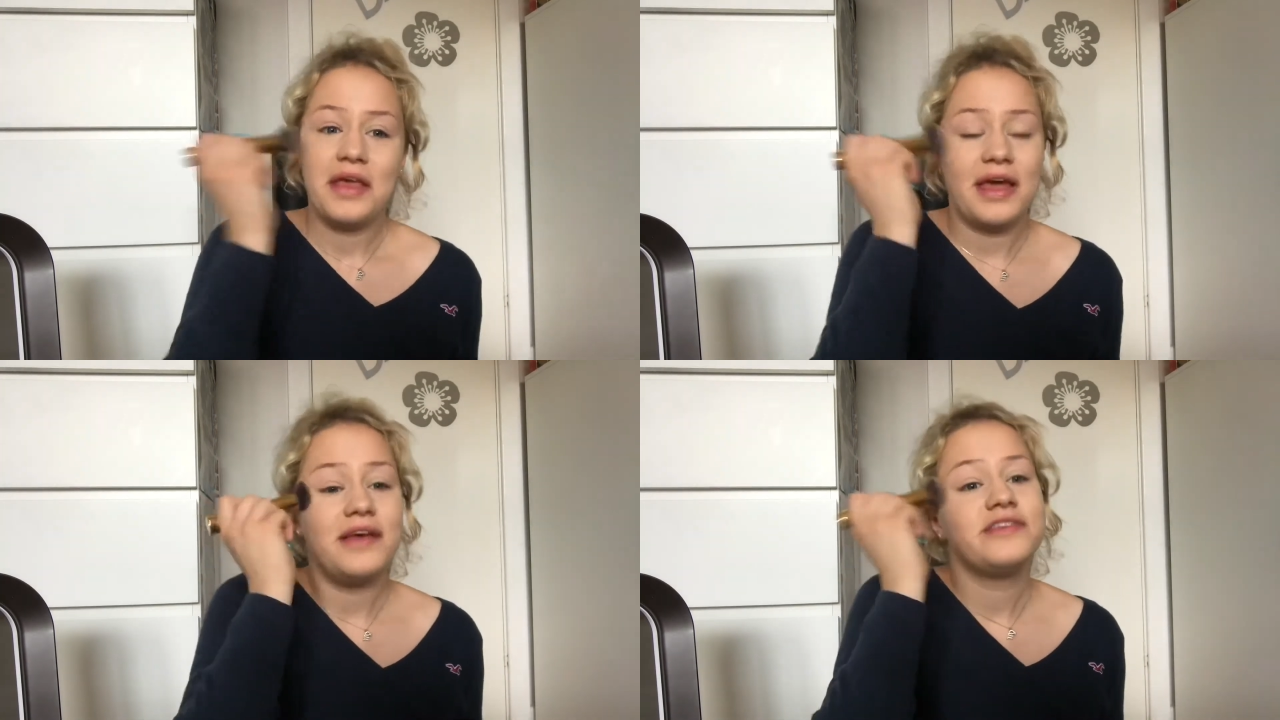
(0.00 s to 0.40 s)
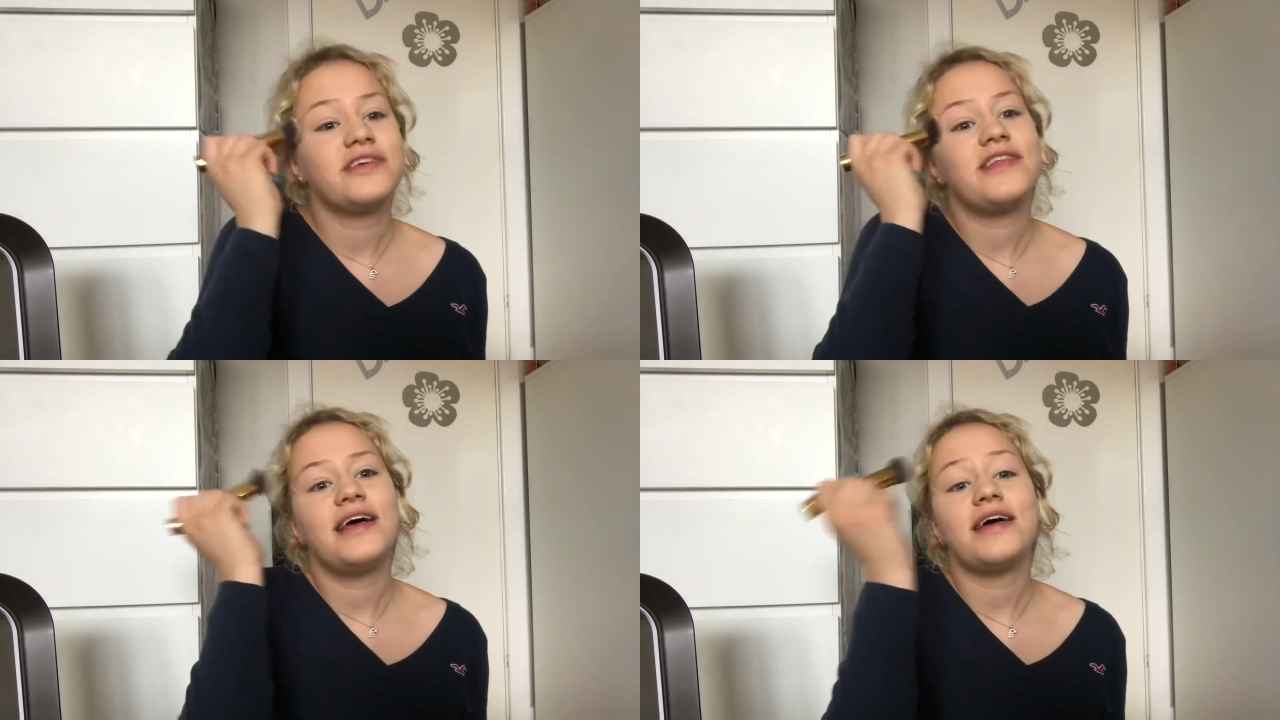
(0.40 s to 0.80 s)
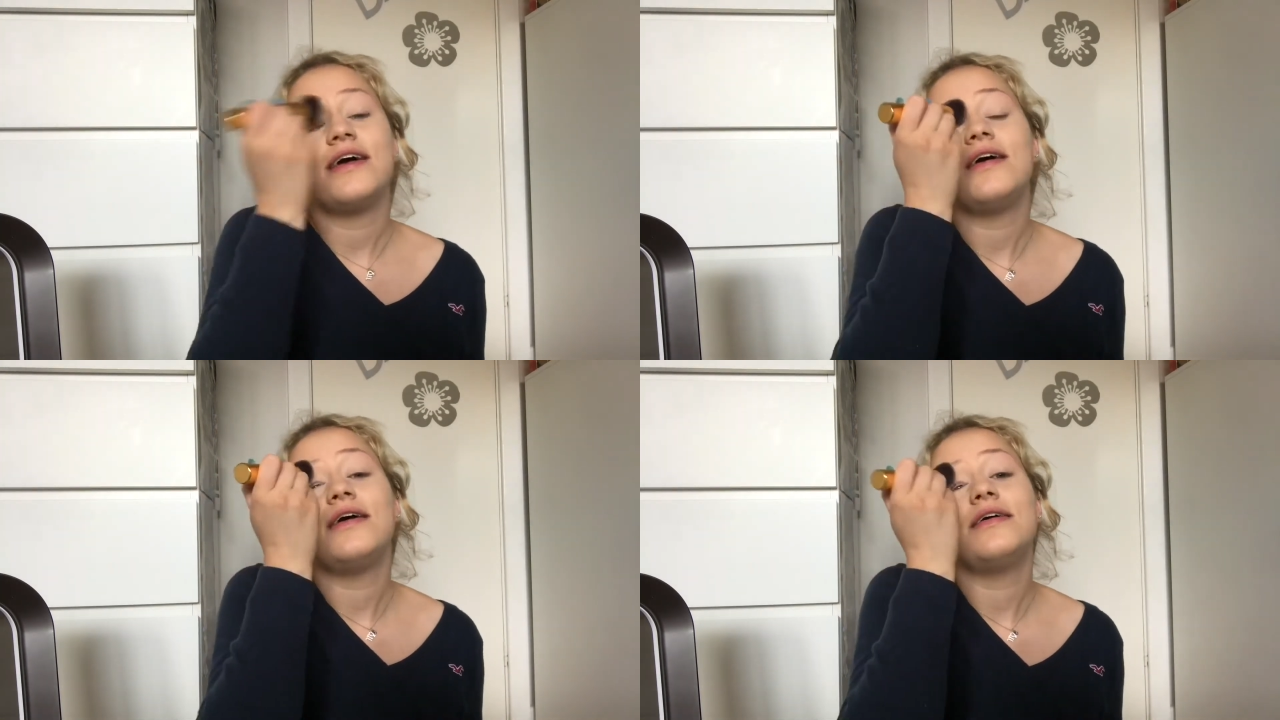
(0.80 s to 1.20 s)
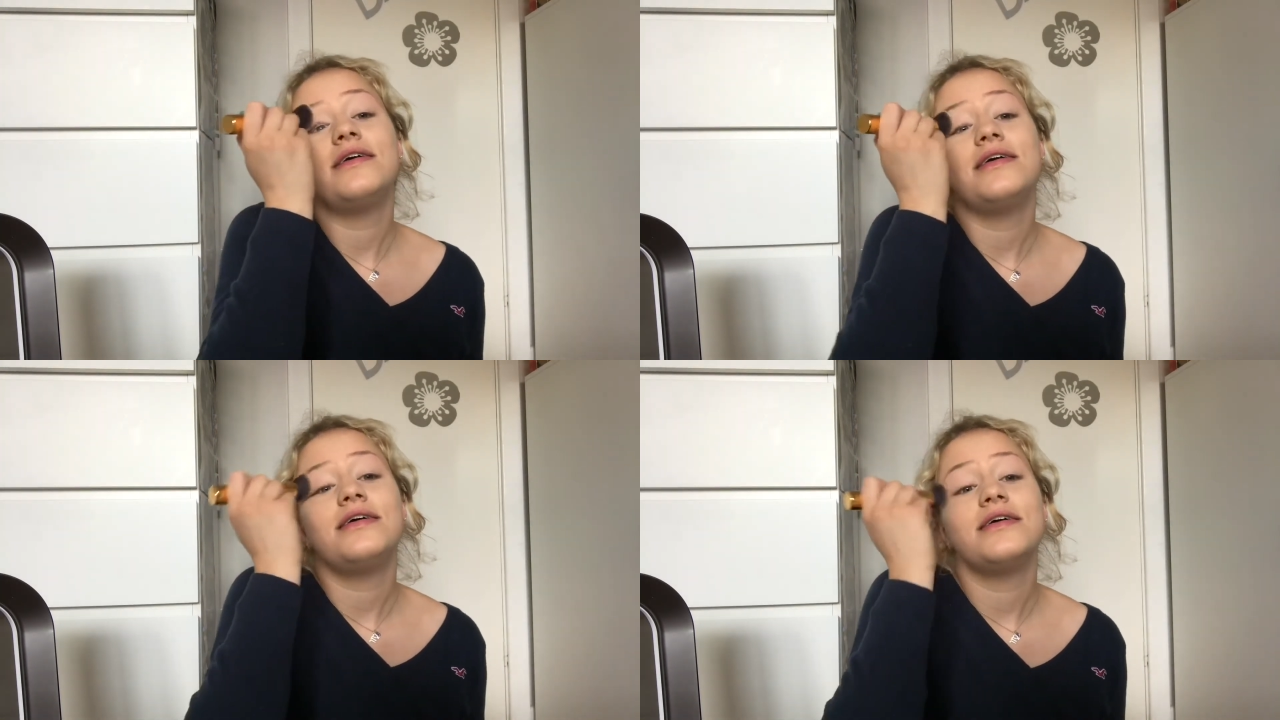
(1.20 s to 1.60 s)
And it was just like,
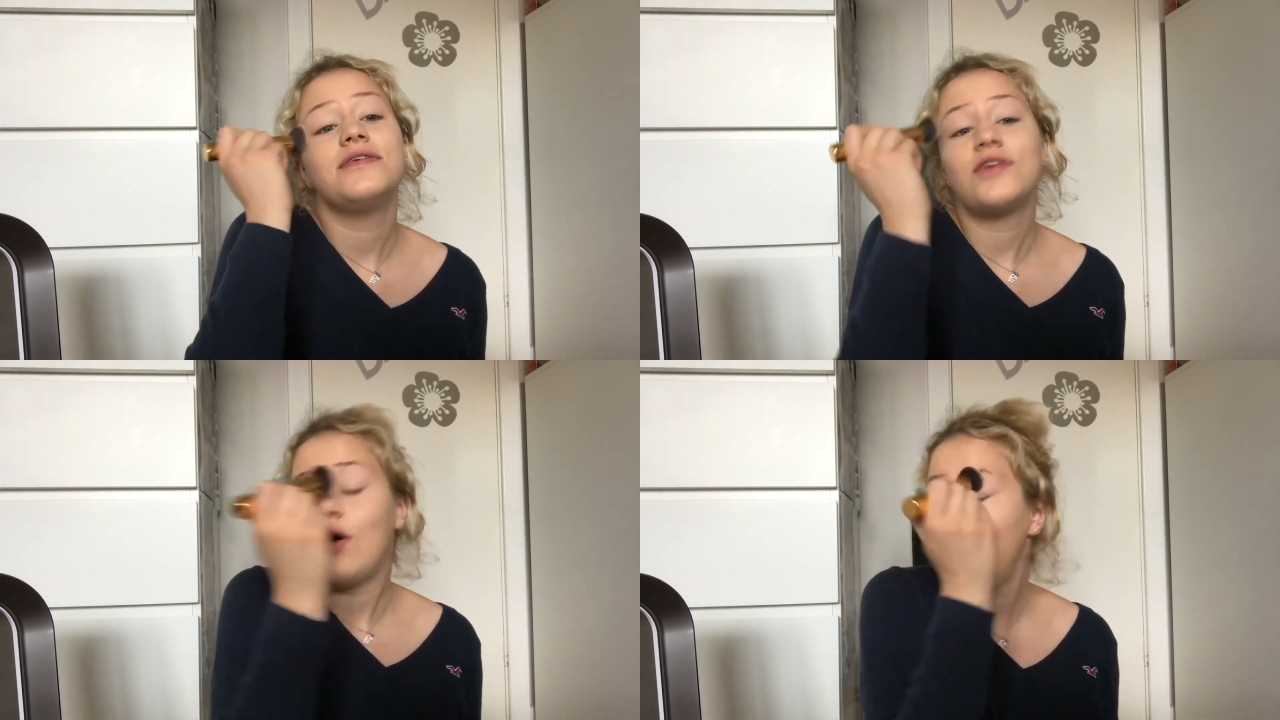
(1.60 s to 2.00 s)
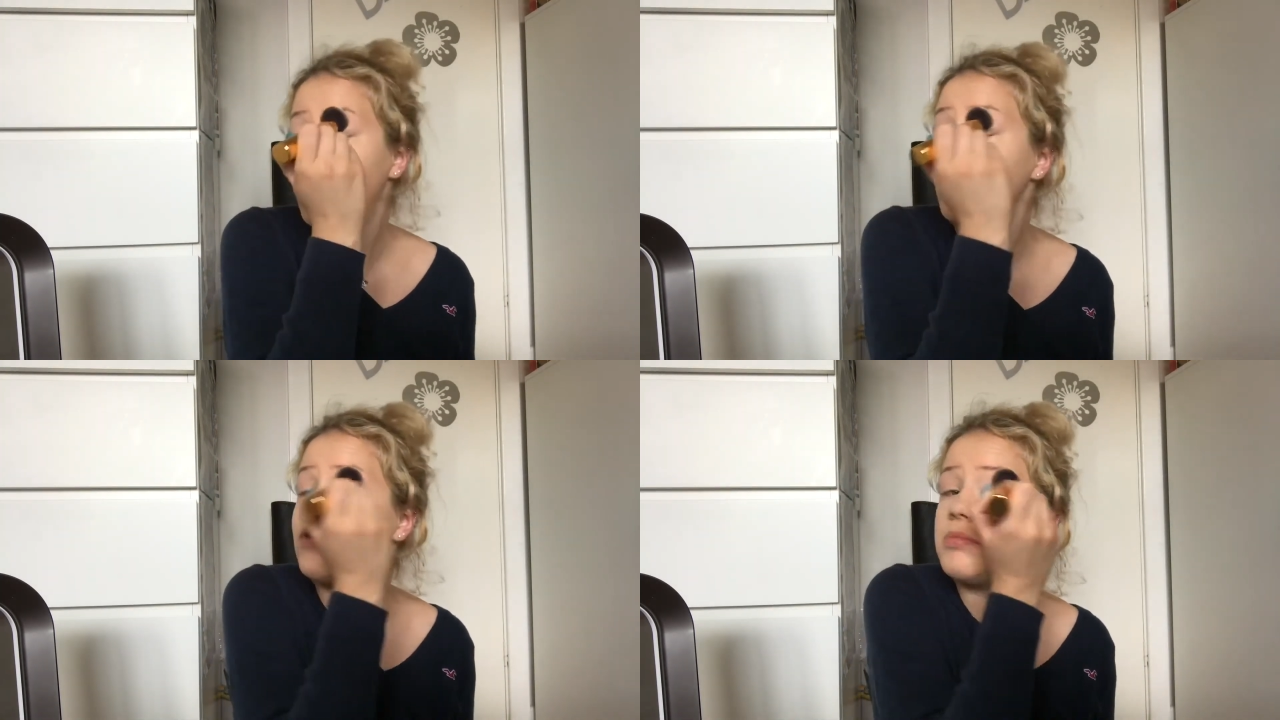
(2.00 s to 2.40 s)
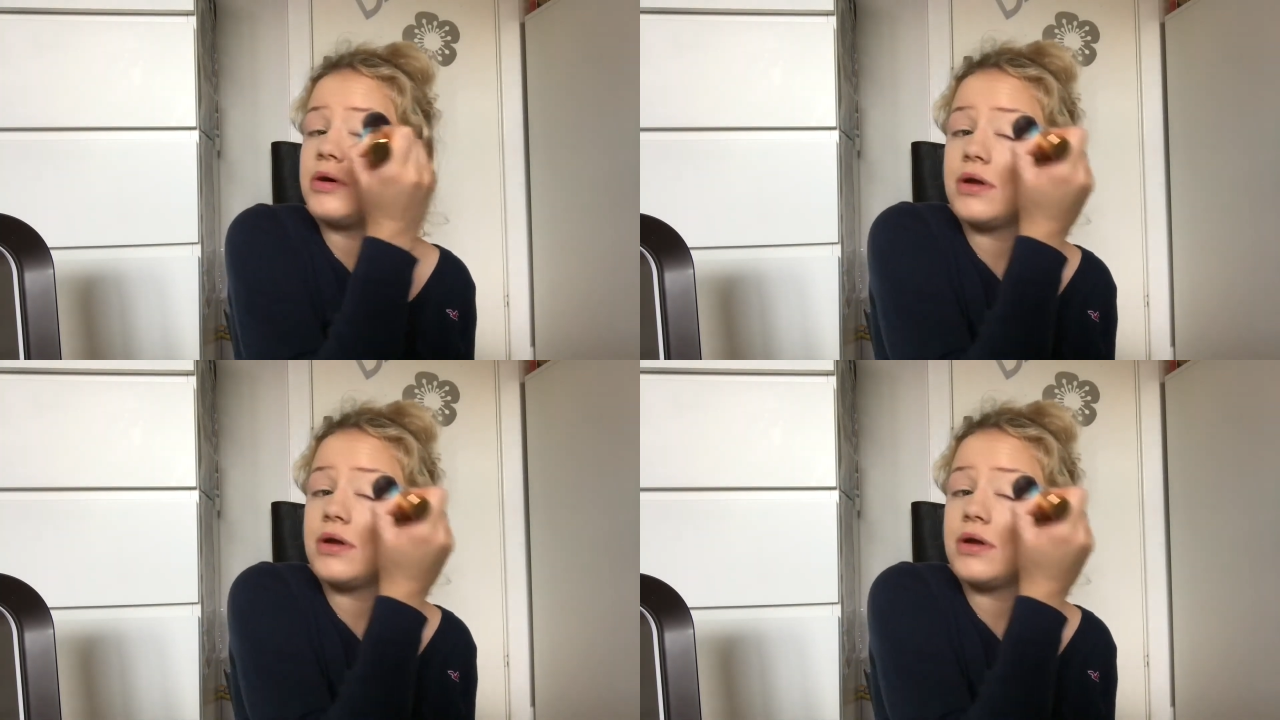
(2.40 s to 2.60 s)
oh, it was horrible.